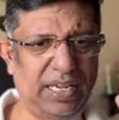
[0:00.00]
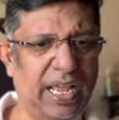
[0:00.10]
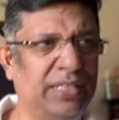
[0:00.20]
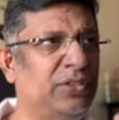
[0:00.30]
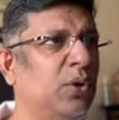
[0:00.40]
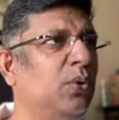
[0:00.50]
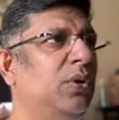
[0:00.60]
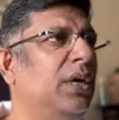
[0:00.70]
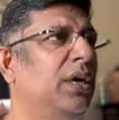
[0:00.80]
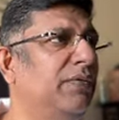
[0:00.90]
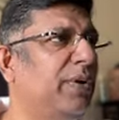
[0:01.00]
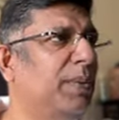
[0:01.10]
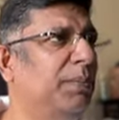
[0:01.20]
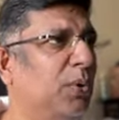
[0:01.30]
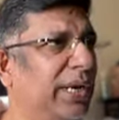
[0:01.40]
And so
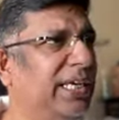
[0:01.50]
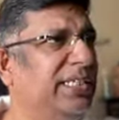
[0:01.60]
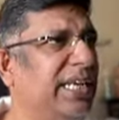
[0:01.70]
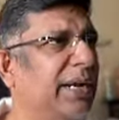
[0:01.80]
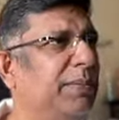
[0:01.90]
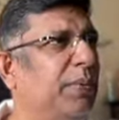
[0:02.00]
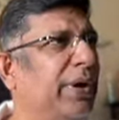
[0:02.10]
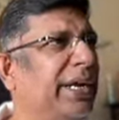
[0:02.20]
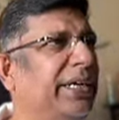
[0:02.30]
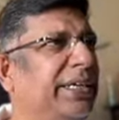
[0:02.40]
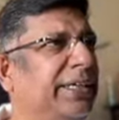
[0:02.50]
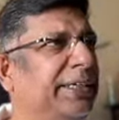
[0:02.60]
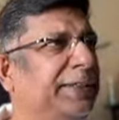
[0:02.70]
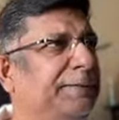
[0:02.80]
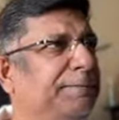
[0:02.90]
from a bowling standpoint,
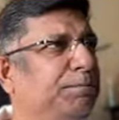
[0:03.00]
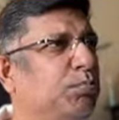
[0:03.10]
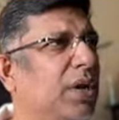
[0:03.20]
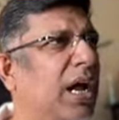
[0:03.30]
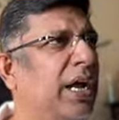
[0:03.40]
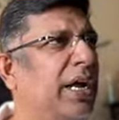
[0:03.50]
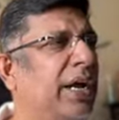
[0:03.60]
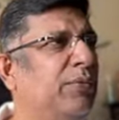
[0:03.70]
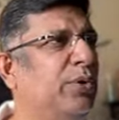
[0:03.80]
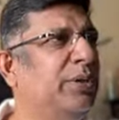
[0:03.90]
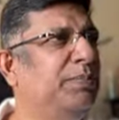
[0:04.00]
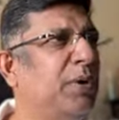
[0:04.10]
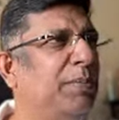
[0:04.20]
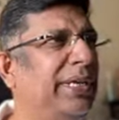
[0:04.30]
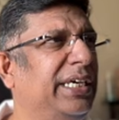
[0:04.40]
I would
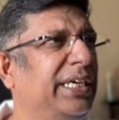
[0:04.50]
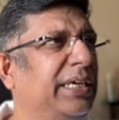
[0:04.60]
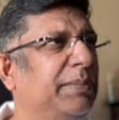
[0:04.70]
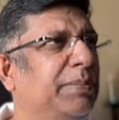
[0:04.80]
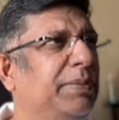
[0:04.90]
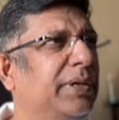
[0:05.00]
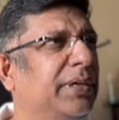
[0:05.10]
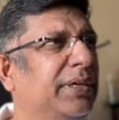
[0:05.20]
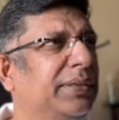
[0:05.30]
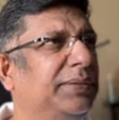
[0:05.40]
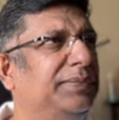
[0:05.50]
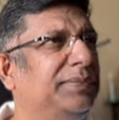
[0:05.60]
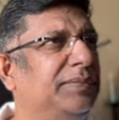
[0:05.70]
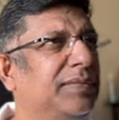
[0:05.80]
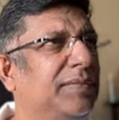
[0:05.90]
probably keep
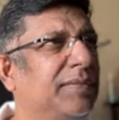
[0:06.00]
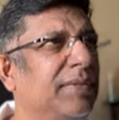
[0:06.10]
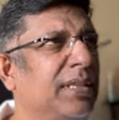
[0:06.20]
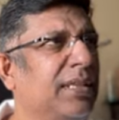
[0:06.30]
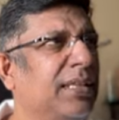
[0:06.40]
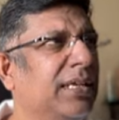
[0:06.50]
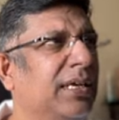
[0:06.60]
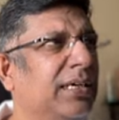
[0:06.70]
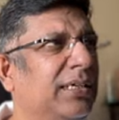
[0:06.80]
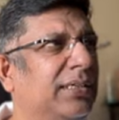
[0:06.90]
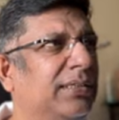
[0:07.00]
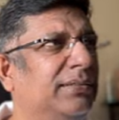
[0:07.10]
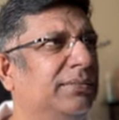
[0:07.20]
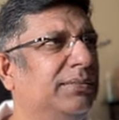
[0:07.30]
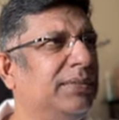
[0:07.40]

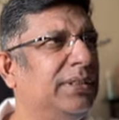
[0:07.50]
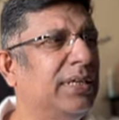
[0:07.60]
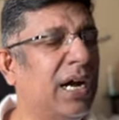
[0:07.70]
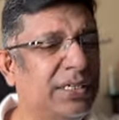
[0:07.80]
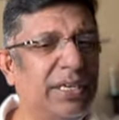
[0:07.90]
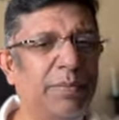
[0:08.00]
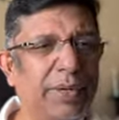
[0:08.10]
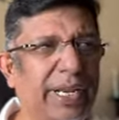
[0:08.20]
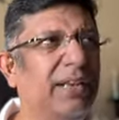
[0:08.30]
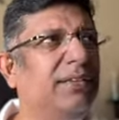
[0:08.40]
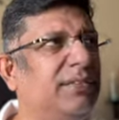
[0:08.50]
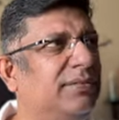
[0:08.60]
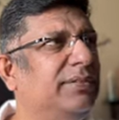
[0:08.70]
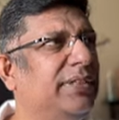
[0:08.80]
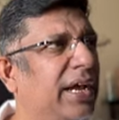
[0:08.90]
Akshar Patel.
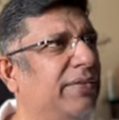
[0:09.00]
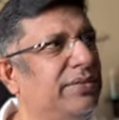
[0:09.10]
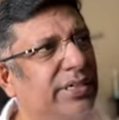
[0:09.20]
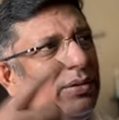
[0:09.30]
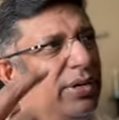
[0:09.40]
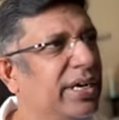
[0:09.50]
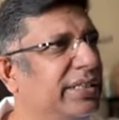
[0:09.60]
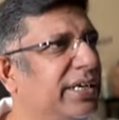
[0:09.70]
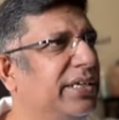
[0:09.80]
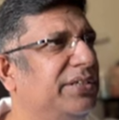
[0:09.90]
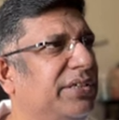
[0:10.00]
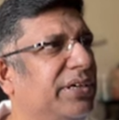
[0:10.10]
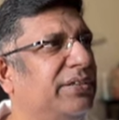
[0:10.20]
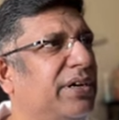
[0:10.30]
Yeah, I was looking at the list here.